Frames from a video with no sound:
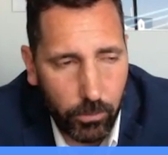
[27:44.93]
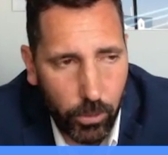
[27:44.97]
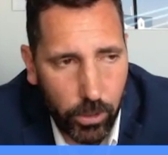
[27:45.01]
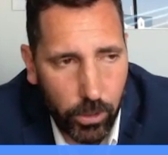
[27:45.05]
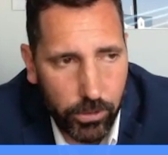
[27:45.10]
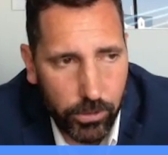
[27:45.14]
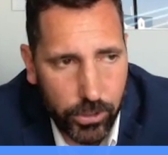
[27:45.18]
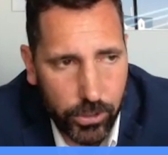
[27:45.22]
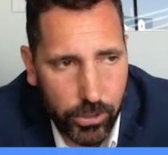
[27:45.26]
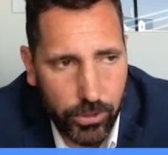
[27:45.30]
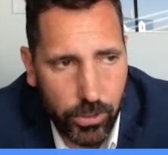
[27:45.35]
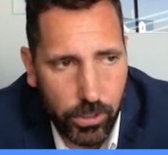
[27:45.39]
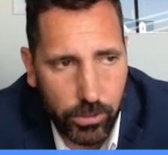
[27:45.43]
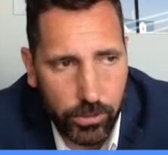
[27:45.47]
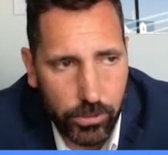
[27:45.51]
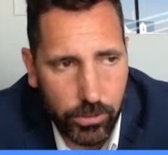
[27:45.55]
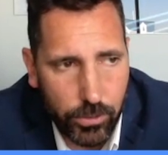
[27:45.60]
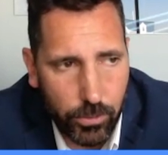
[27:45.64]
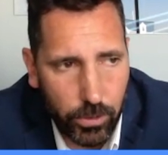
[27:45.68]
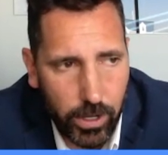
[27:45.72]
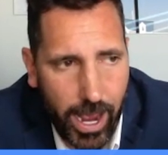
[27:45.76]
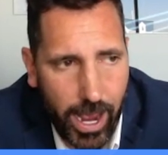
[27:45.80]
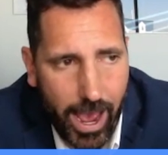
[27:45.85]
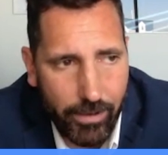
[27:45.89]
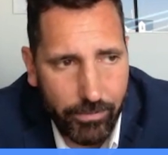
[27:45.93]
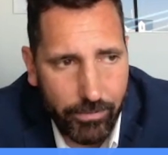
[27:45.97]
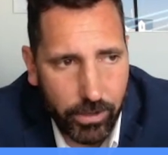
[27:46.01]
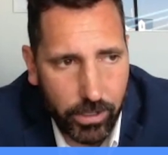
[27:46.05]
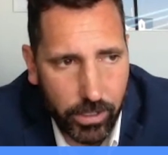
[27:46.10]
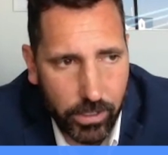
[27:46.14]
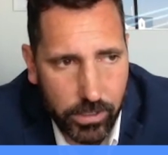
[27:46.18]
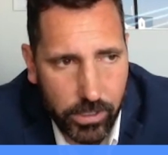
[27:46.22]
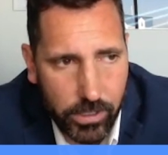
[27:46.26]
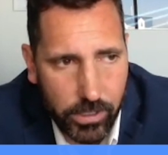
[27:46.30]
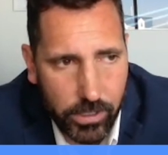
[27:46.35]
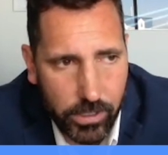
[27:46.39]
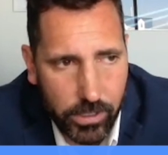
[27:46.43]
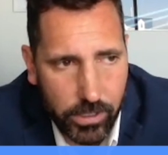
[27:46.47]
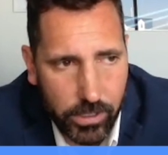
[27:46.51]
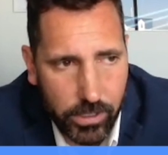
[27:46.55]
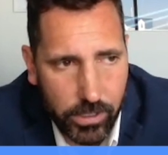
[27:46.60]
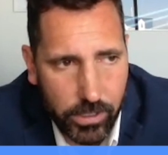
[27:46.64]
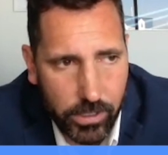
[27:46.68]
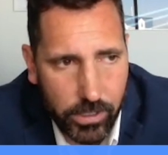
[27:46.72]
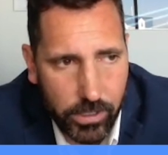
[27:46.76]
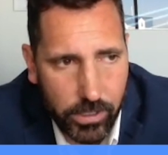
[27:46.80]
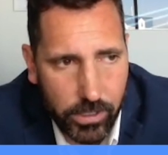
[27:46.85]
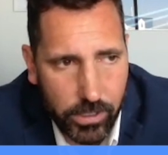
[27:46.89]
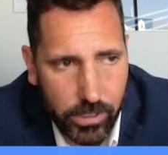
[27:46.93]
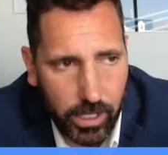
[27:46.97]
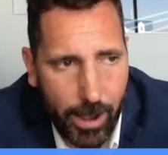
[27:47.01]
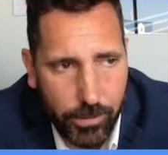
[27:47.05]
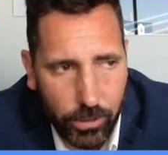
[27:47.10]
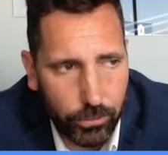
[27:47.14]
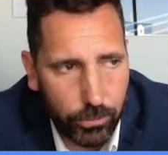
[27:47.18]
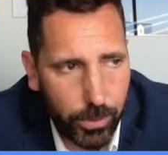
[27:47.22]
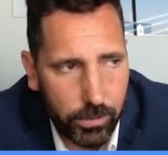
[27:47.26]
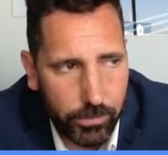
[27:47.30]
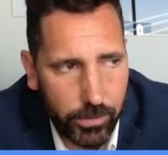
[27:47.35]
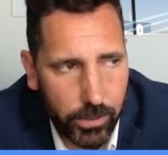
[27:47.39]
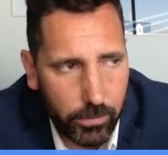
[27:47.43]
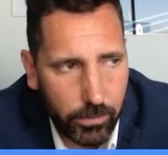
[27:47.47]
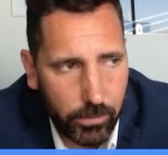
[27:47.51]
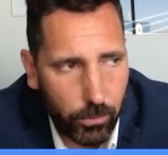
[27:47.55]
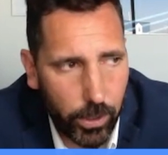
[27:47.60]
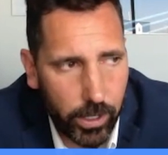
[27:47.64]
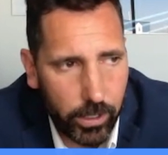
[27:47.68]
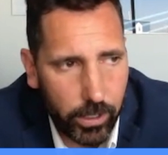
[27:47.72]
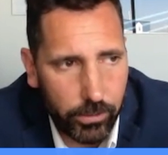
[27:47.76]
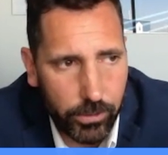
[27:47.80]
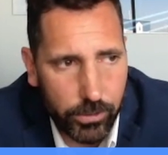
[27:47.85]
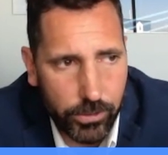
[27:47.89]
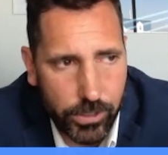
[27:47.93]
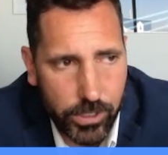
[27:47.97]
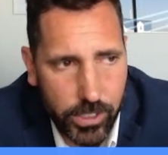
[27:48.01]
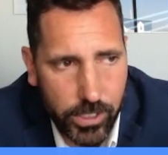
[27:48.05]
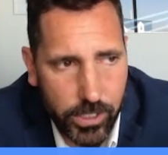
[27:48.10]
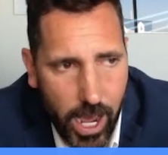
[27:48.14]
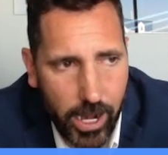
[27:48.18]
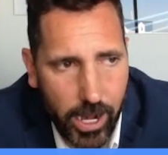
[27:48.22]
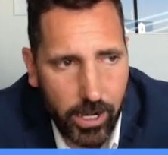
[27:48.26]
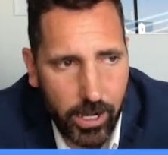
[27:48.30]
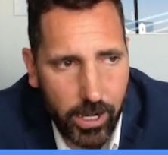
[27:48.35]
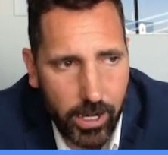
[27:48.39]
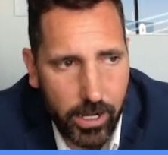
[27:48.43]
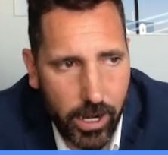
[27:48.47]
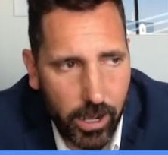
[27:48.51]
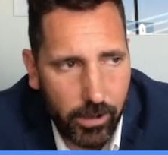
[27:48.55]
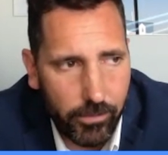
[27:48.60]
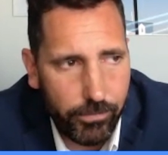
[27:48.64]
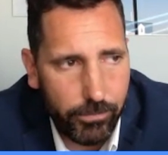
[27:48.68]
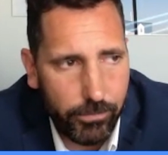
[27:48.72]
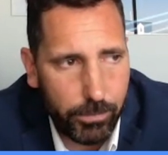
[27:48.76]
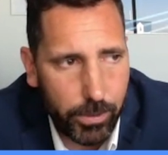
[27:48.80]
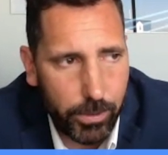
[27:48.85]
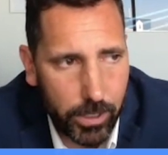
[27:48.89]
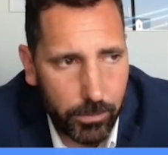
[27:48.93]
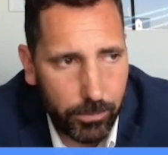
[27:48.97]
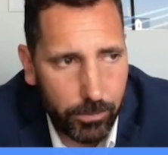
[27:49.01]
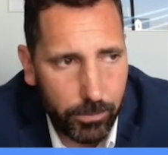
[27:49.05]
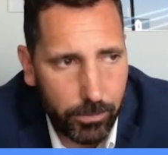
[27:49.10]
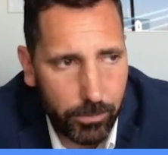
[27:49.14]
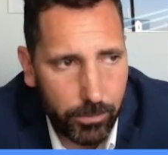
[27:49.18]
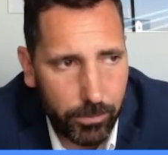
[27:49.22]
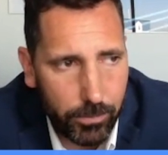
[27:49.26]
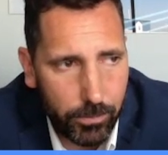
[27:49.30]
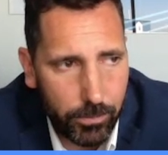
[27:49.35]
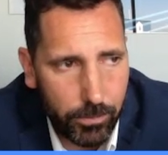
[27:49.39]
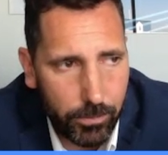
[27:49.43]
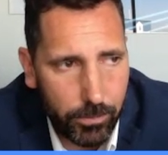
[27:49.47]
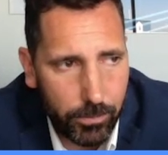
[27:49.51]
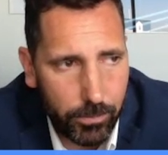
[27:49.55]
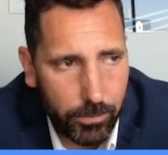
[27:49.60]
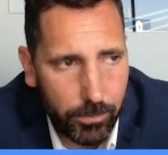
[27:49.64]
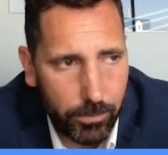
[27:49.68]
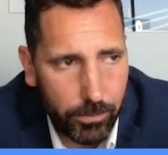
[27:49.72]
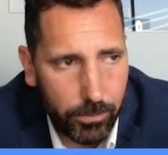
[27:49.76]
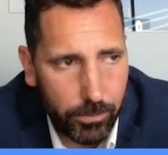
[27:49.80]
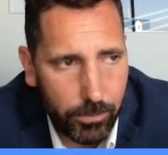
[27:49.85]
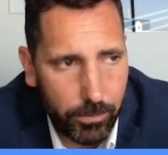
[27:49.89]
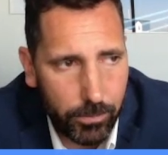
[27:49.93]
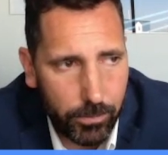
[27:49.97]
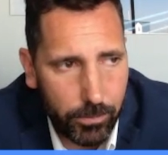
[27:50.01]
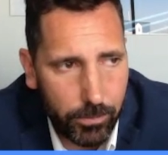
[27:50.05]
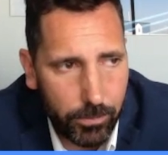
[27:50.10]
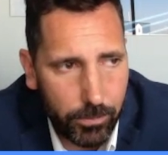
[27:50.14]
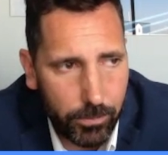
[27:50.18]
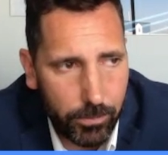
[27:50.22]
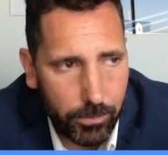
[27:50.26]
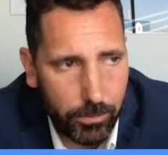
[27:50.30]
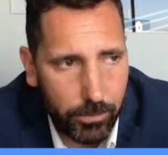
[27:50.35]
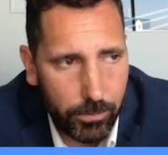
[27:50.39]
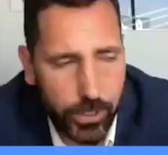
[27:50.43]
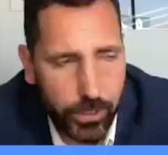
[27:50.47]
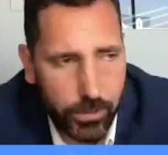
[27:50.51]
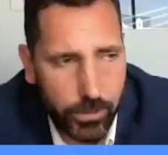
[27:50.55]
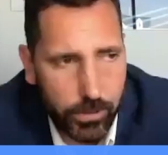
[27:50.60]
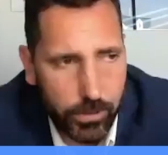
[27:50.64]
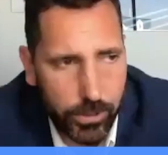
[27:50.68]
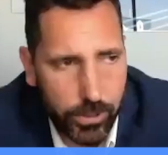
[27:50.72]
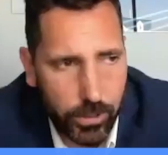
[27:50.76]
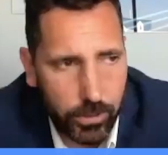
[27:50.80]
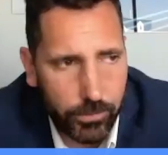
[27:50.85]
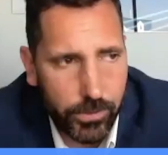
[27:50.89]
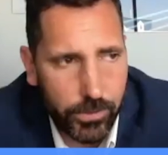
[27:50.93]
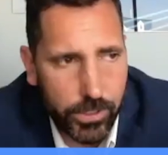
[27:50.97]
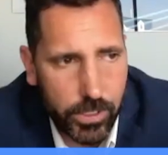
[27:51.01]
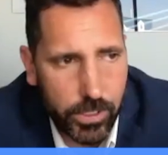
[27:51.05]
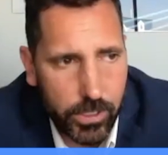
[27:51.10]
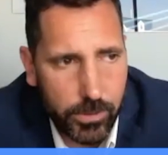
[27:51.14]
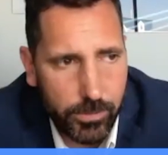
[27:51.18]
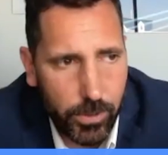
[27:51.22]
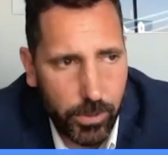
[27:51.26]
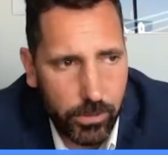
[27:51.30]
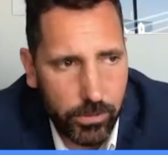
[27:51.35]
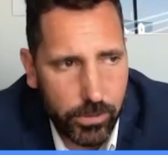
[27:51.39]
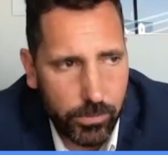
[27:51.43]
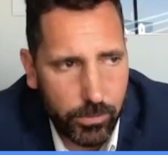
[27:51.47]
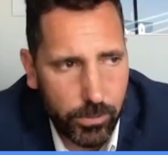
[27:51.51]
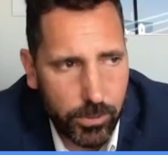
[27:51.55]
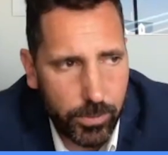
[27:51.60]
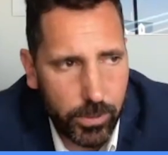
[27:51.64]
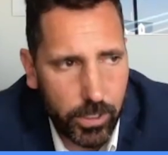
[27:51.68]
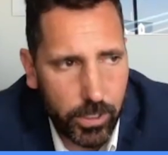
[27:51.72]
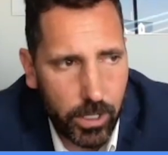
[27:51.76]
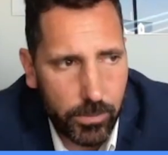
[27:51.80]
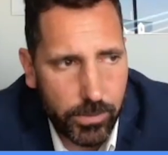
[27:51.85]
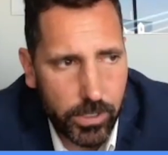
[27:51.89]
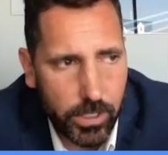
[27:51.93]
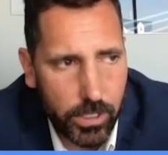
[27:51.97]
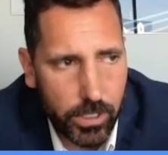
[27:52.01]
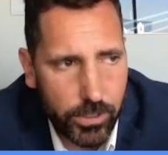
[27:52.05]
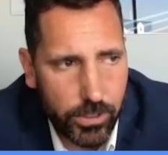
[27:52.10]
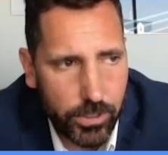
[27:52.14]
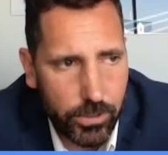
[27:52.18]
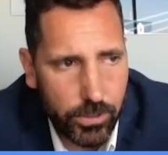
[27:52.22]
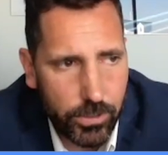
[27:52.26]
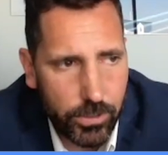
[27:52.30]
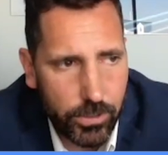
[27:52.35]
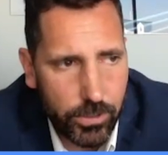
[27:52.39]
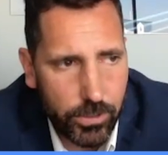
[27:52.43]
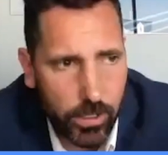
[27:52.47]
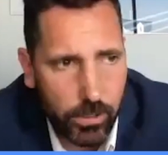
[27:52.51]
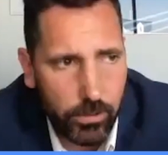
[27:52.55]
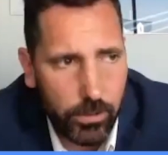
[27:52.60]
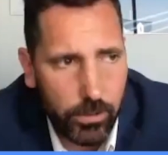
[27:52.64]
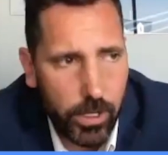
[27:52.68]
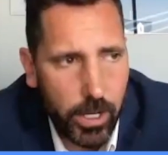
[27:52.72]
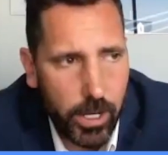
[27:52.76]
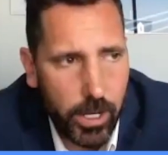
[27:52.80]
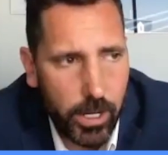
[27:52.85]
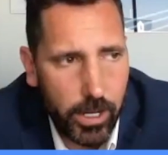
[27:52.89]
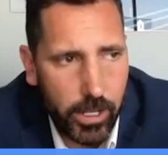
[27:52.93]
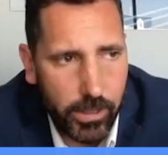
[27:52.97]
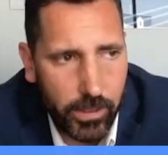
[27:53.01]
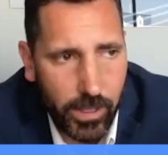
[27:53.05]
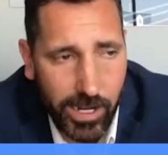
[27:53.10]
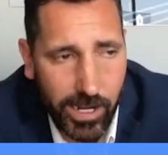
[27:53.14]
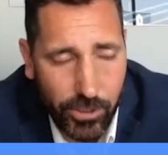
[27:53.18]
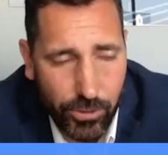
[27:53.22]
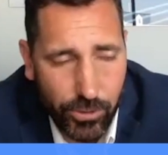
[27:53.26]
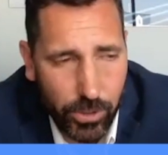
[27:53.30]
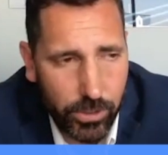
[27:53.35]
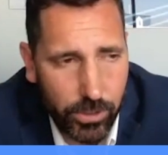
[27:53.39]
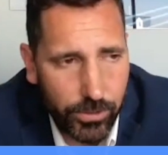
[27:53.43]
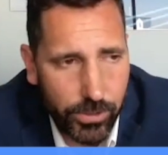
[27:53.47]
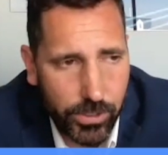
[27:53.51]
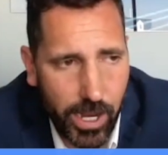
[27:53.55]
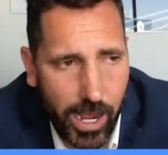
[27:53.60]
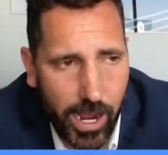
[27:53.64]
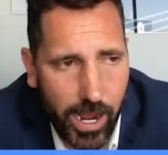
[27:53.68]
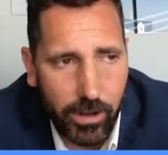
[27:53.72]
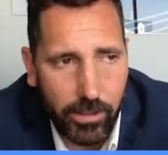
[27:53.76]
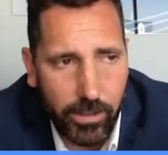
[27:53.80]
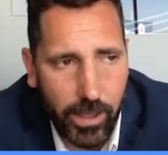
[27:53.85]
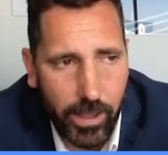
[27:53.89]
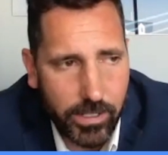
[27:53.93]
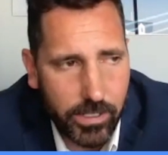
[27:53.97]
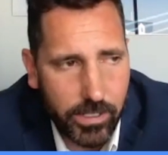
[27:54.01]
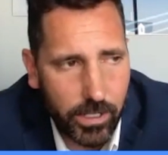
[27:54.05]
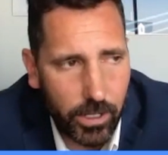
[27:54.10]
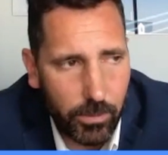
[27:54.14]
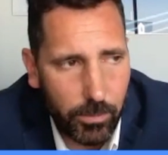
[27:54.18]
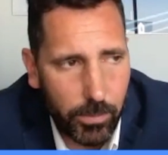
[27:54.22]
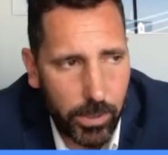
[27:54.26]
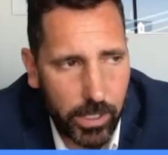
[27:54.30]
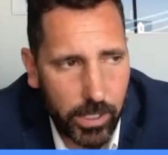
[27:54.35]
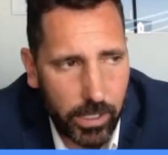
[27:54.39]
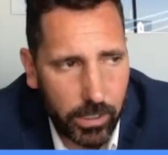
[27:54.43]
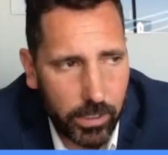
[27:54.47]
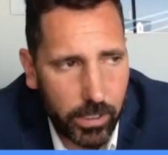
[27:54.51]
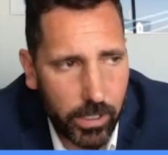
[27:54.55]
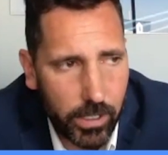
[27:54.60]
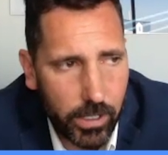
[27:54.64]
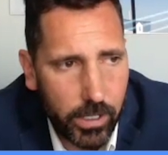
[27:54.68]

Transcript: One of the struggles we're having is the captain and crew part of it, where there's not enough people to service these boats, which becomes an issue. So, and that trickles down, and that's going to mean